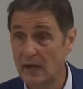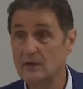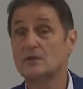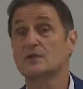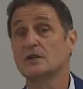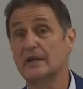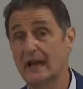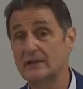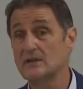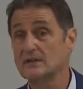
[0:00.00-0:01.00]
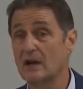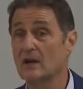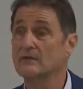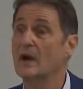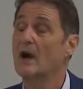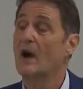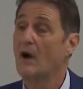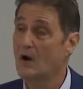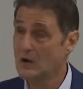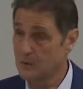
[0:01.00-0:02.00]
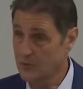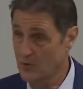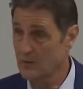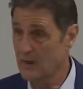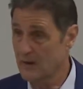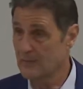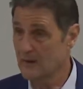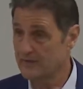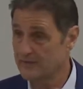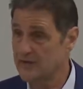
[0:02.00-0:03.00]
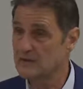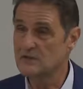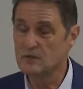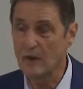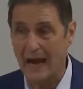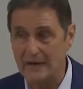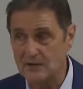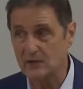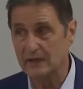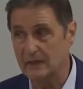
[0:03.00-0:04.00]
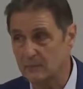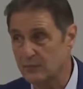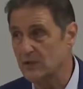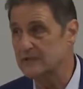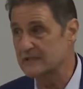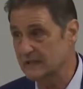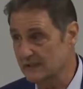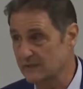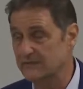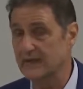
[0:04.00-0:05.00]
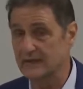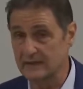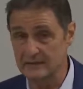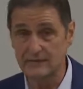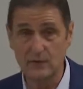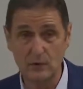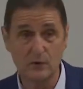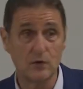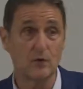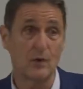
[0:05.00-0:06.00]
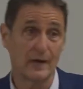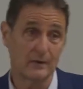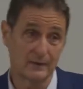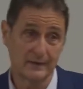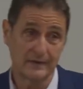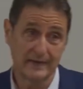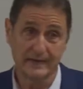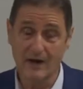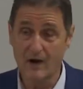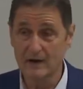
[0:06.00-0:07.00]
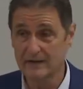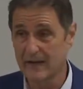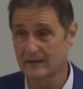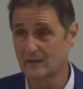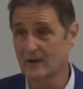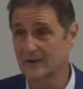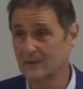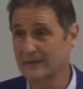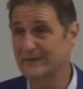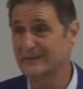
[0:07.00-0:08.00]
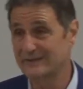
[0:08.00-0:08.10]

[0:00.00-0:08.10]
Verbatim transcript: And you should get yourself on a program of fitness, gradually increasing your fitness. If you do it too quick, well, you could get the heart attack you're trying to